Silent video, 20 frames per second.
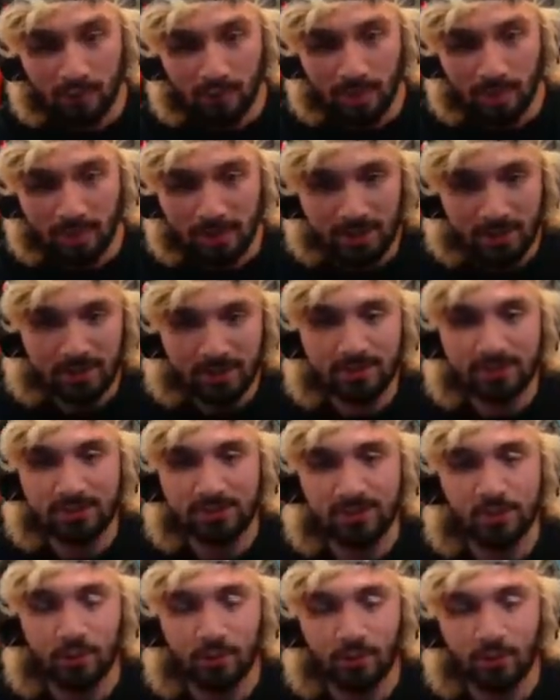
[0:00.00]
I mean.
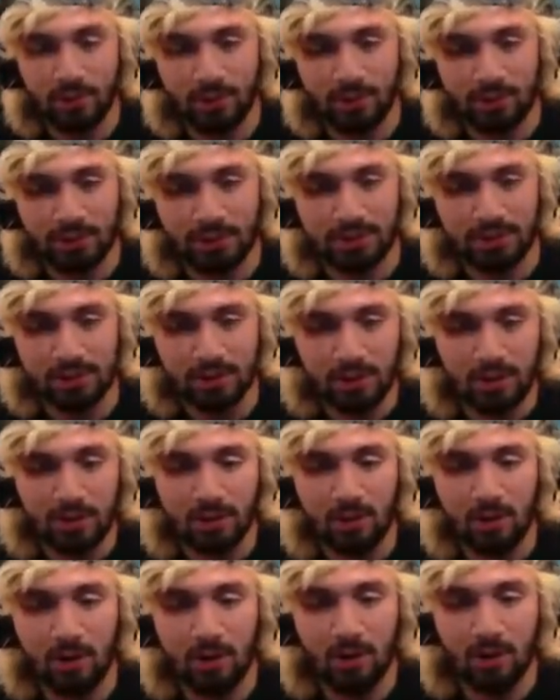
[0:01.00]
Snow Runt.
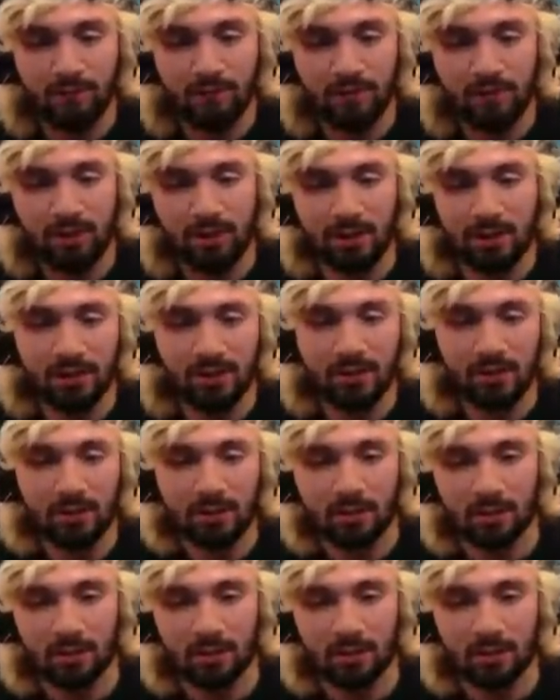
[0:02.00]
Koffing.